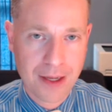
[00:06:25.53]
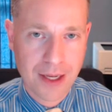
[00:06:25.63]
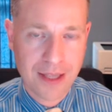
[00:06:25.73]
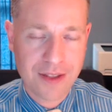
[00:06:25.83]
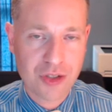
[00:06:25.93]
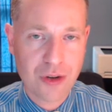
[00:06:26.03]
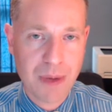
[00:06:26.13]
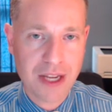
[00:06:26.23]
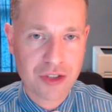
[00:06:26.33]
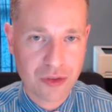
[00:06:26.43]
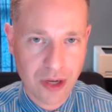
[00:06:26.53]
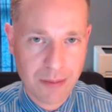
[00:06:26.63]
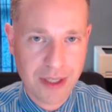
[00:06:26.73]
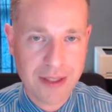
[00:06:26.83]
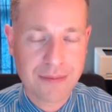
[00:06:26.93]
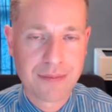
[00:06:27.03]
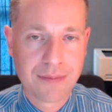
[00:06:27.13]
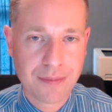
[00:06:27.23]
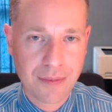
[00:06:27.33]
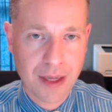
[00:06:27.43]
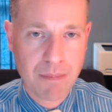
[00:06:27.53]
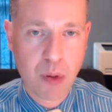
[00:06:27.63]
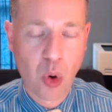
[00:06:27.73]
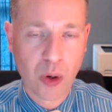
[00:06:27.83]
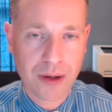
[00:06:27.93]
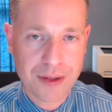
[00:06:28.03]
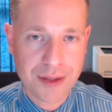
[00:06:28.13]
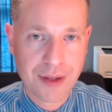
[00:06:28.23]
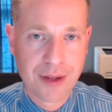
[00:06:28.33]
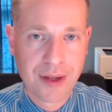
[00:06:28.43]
And this could be extremely important